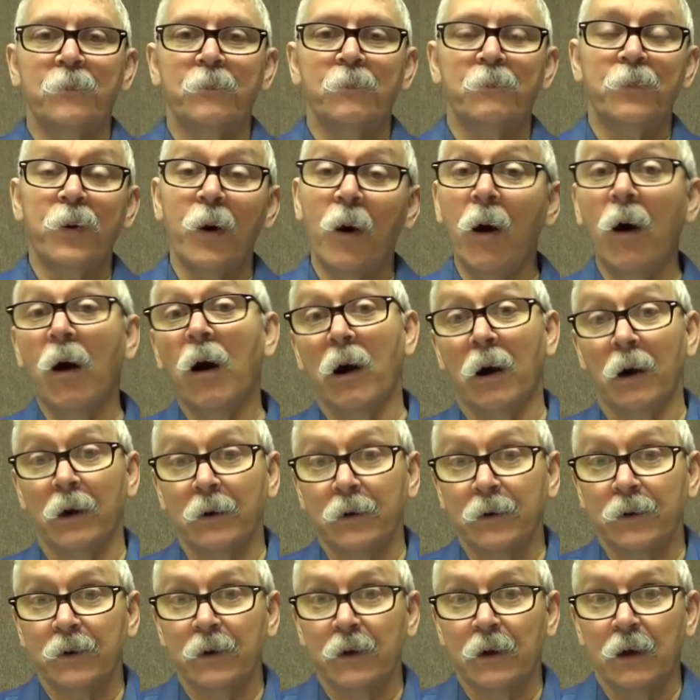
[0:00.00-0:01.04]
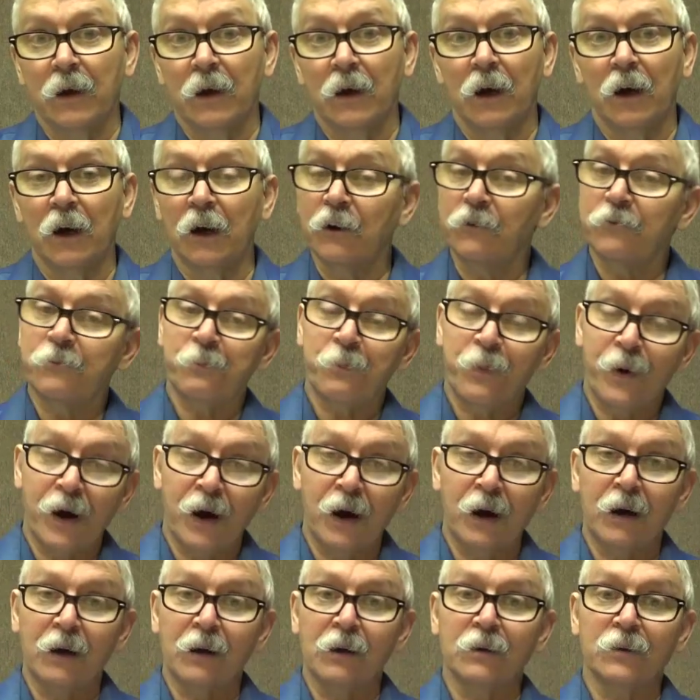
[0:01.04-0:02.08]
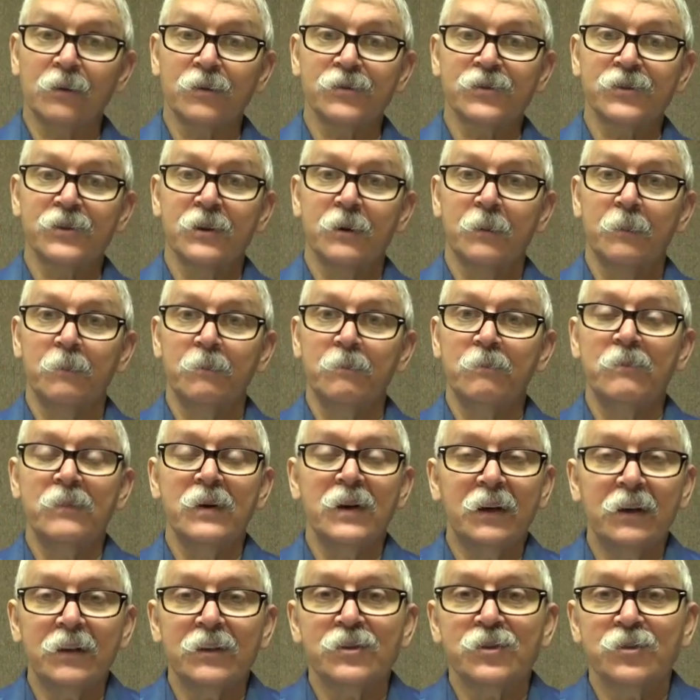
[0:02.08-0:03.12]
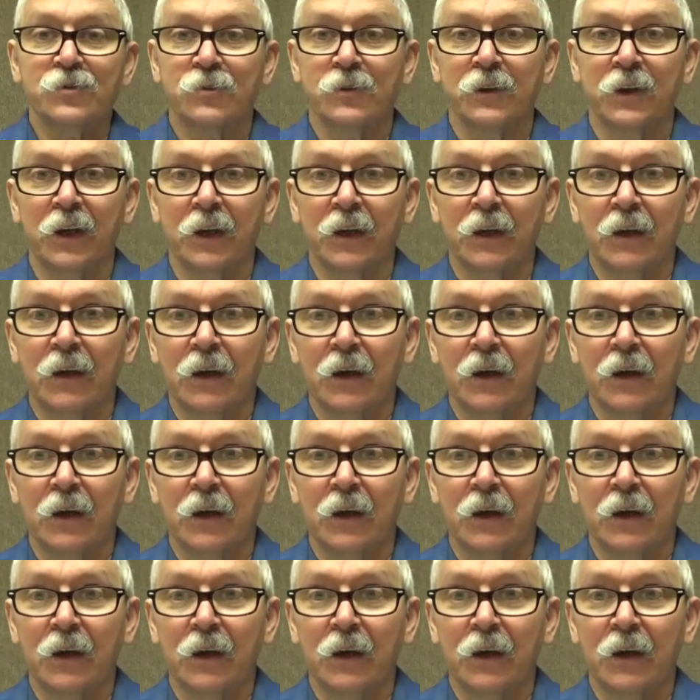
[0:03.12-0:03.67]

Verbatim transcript: part of Paul's ministry.